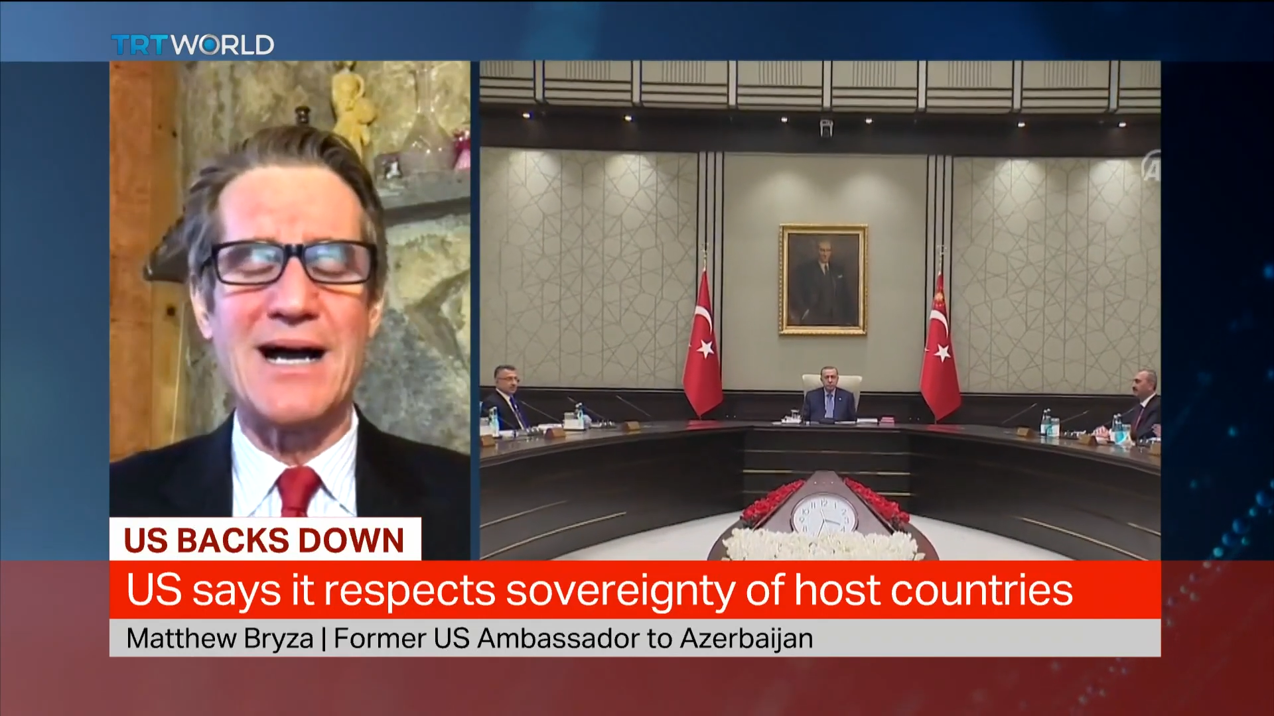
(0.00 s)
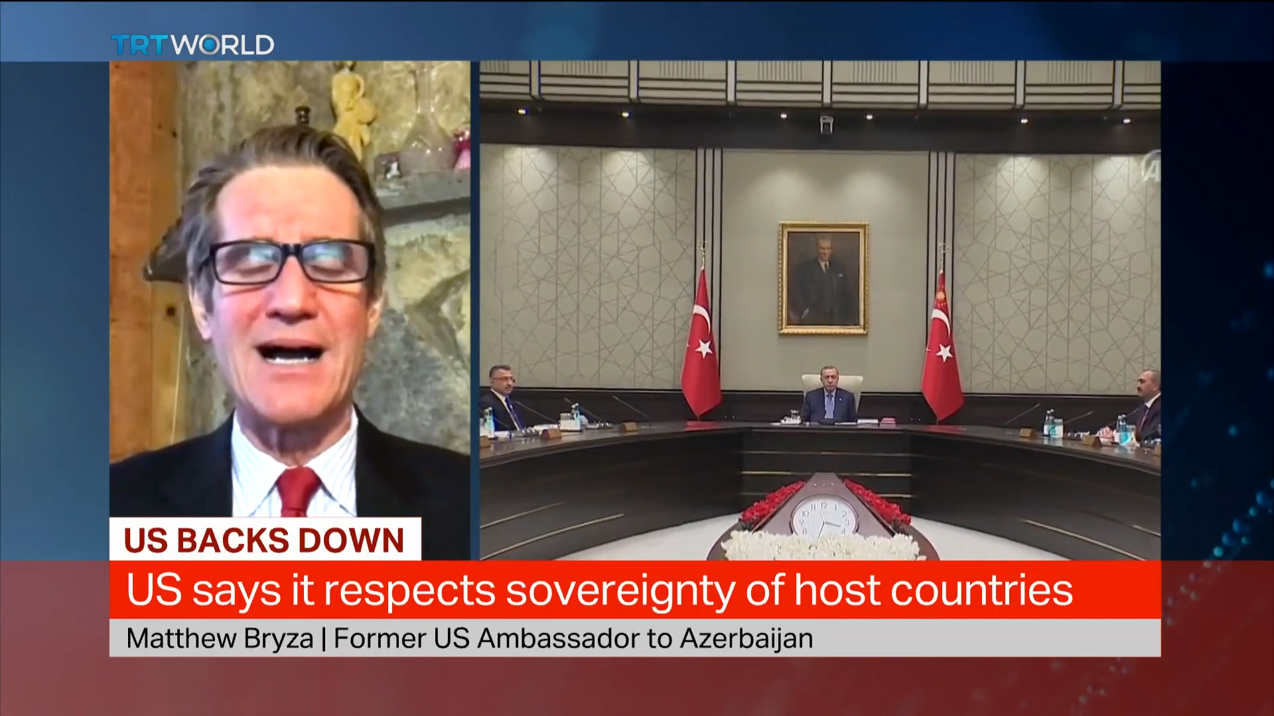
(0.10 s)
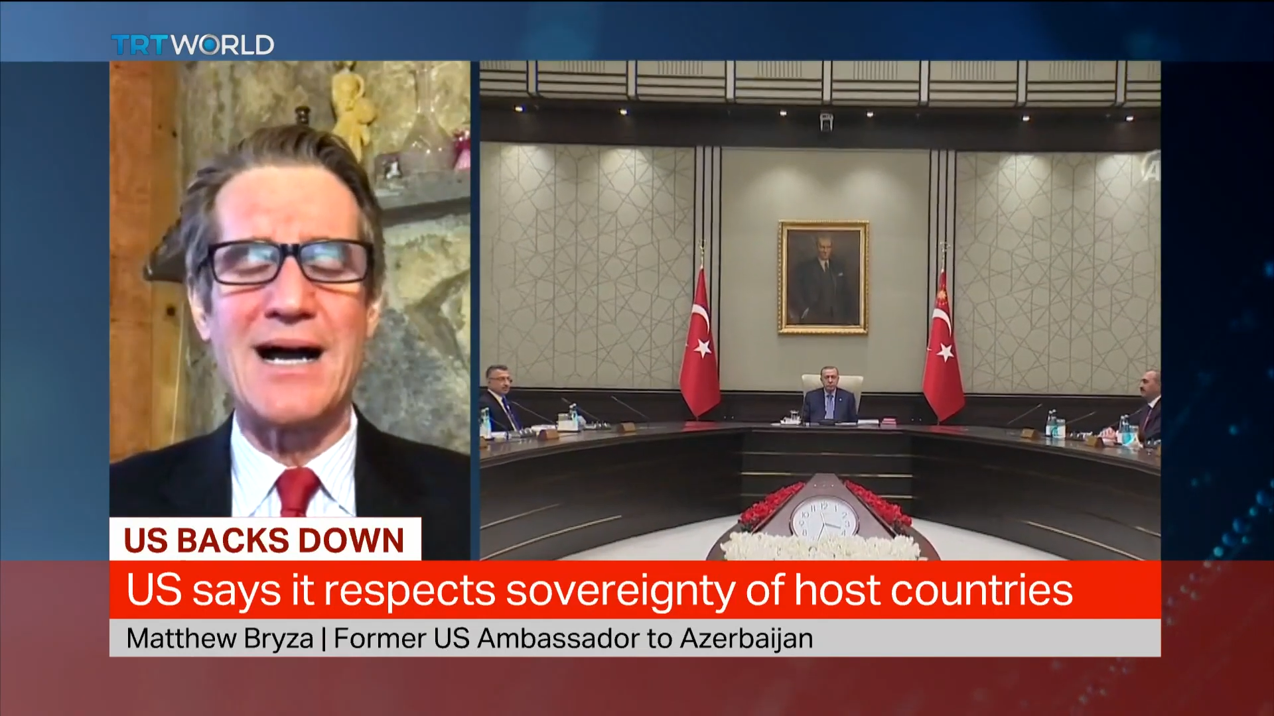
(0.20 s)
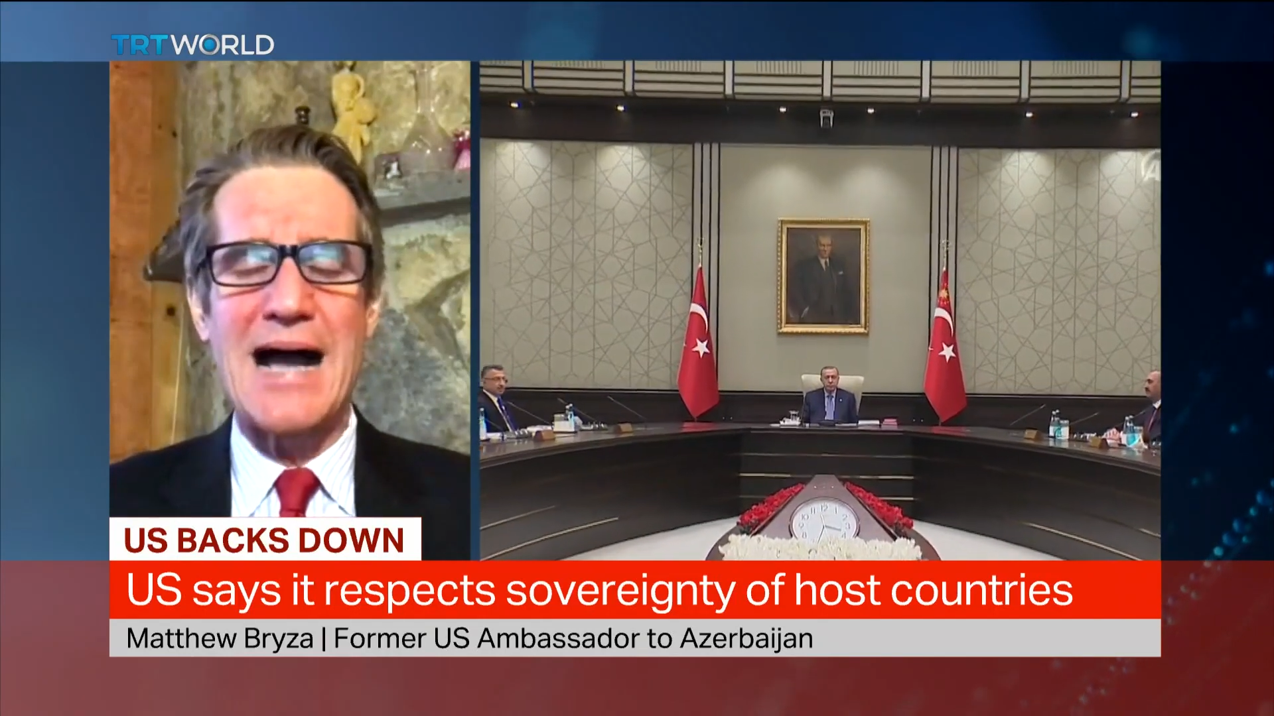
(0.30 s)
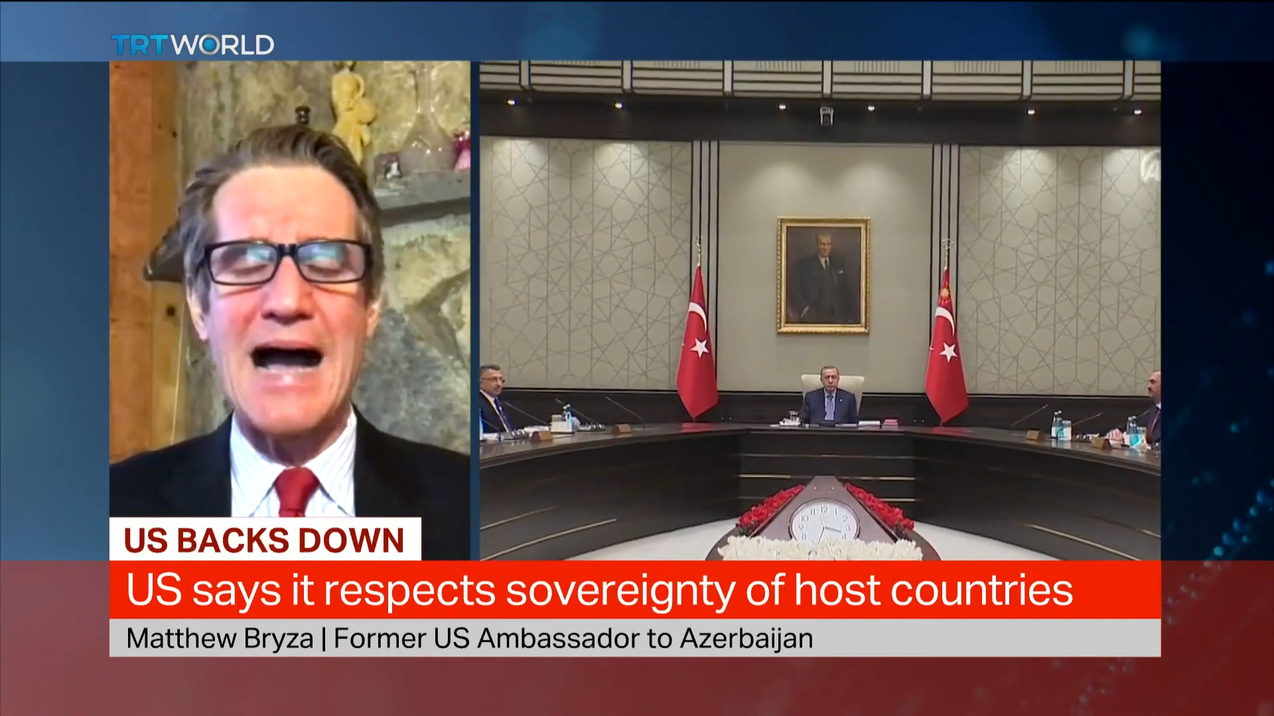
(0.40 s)

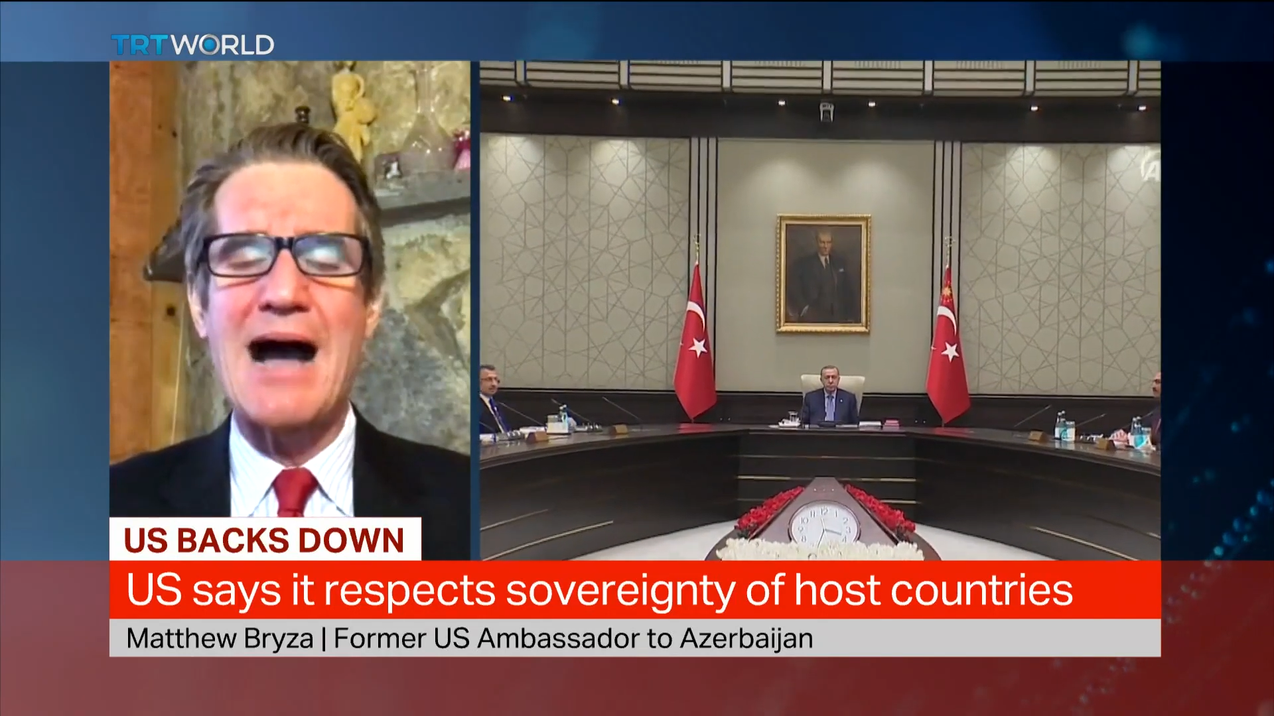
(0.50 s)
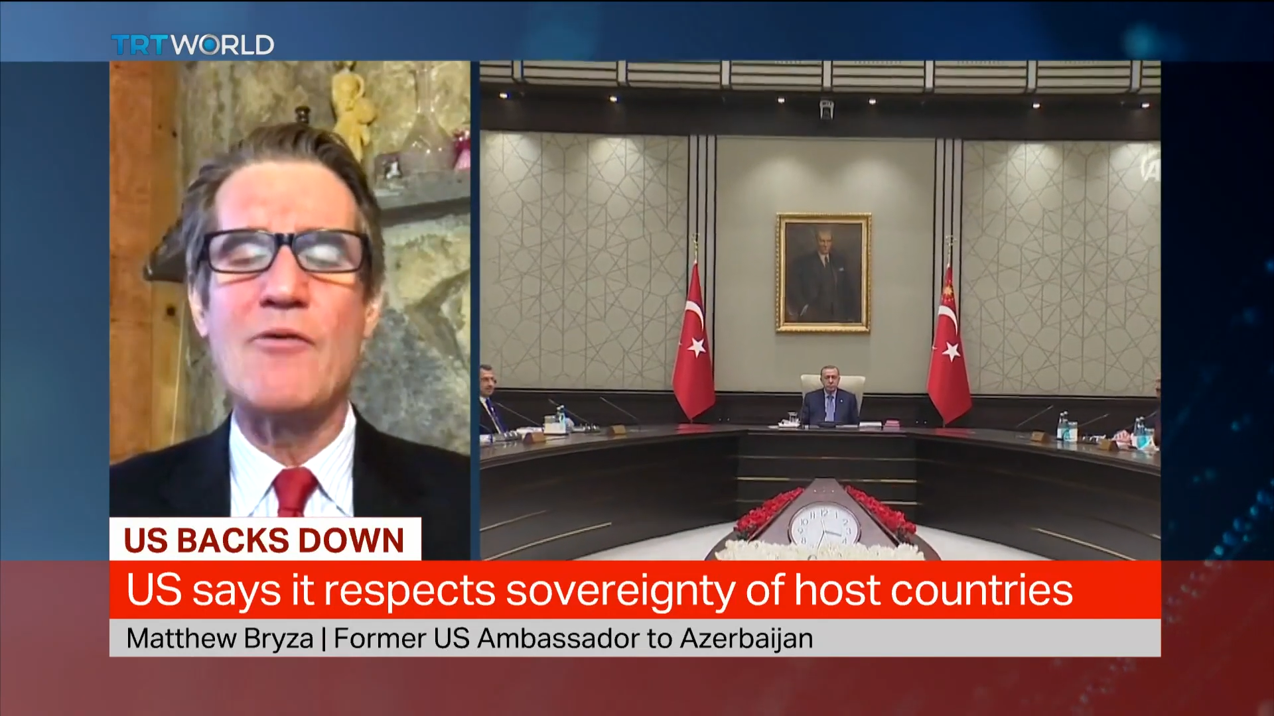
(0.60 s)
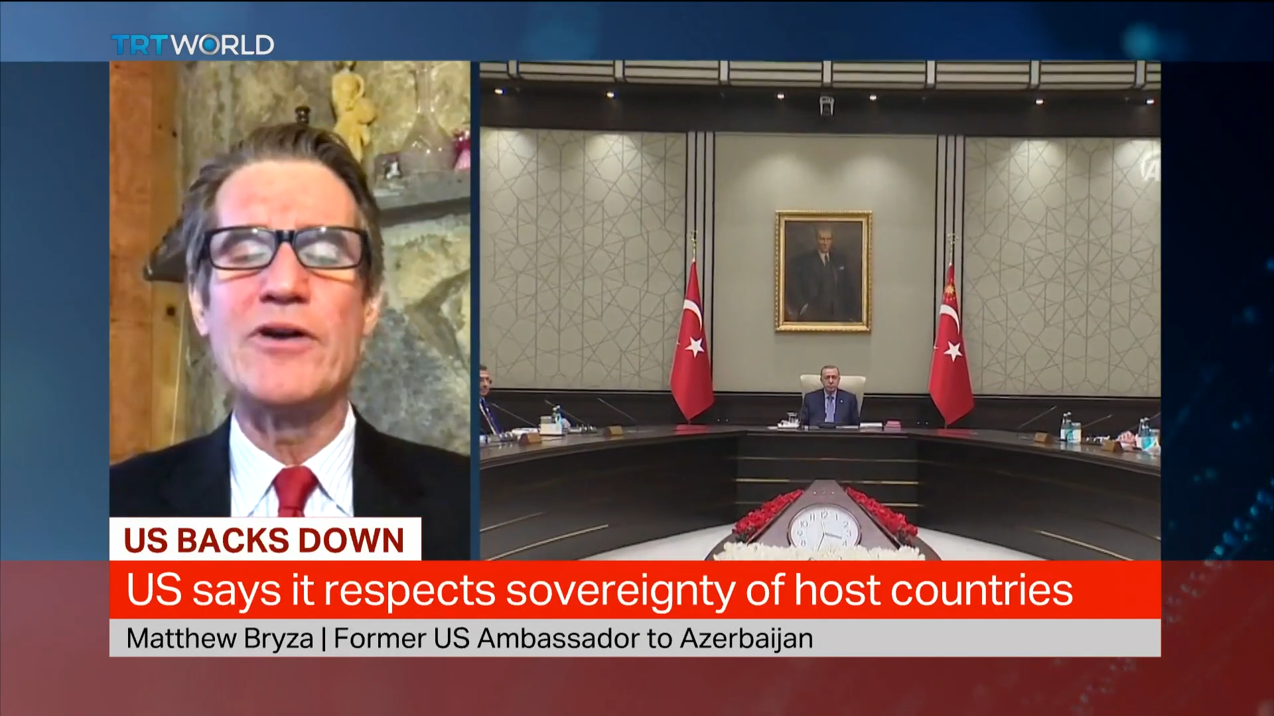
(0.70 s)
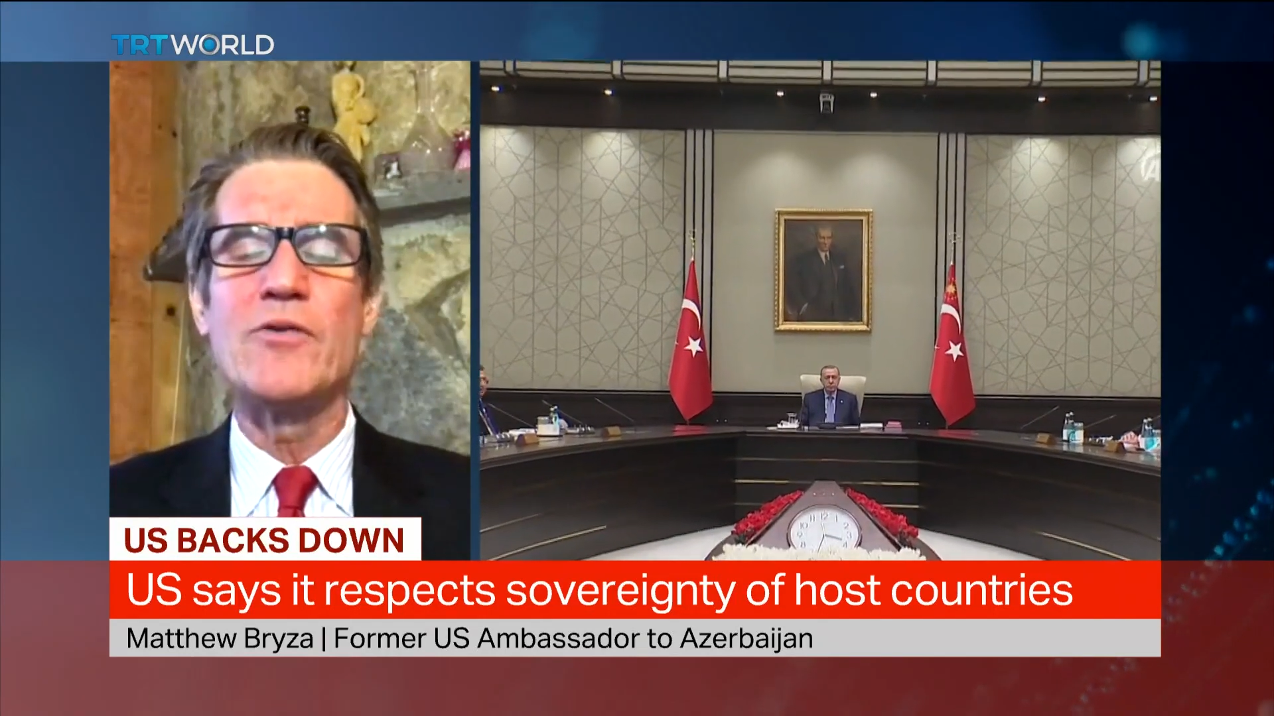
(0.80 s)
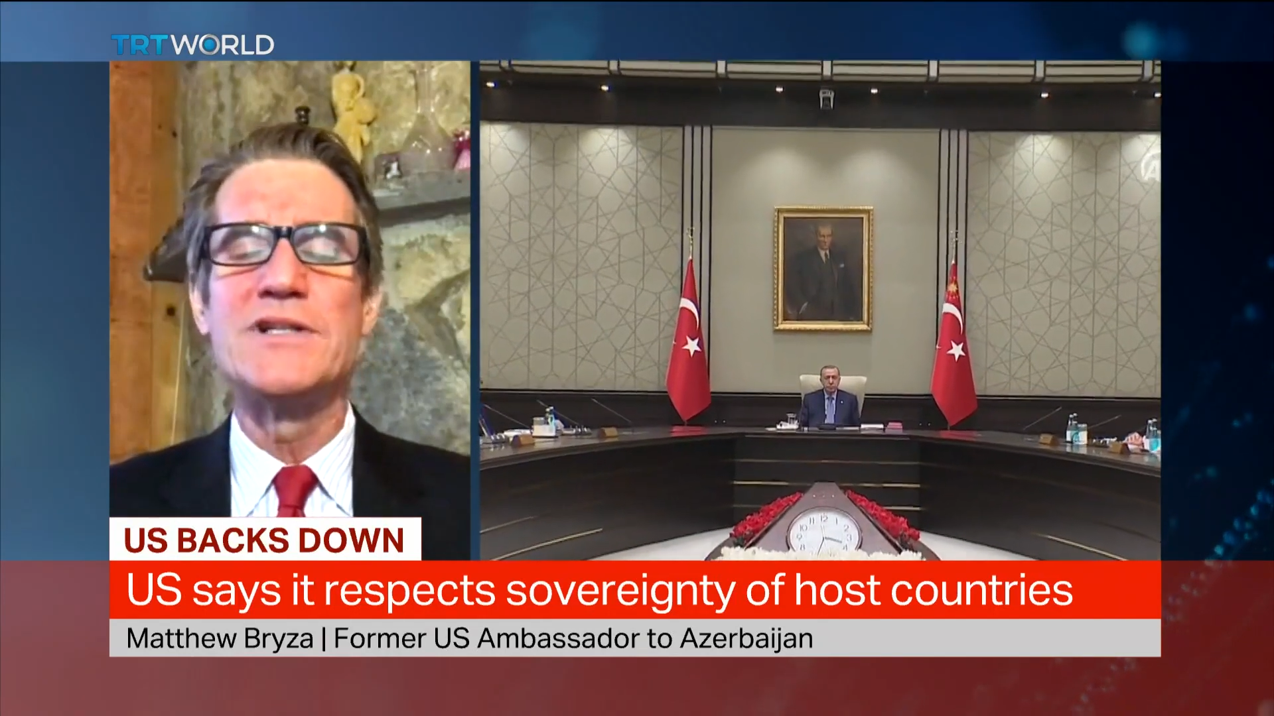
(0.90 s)

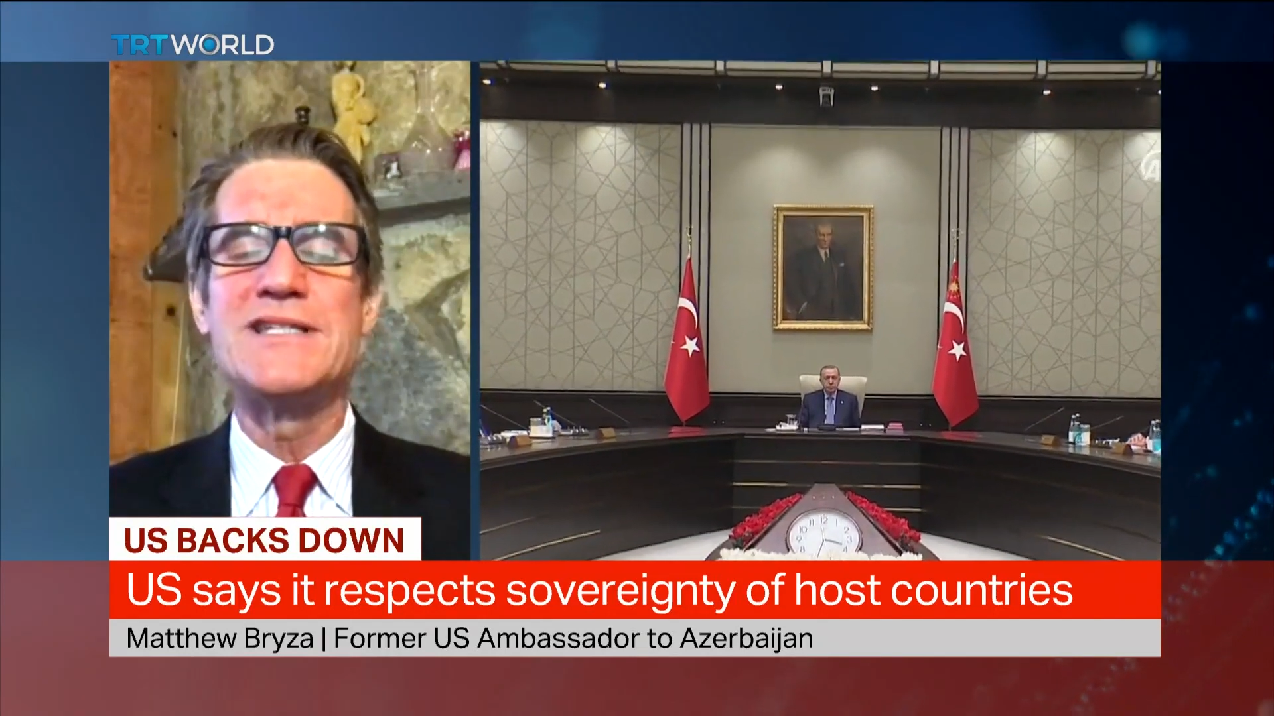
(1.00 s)
how it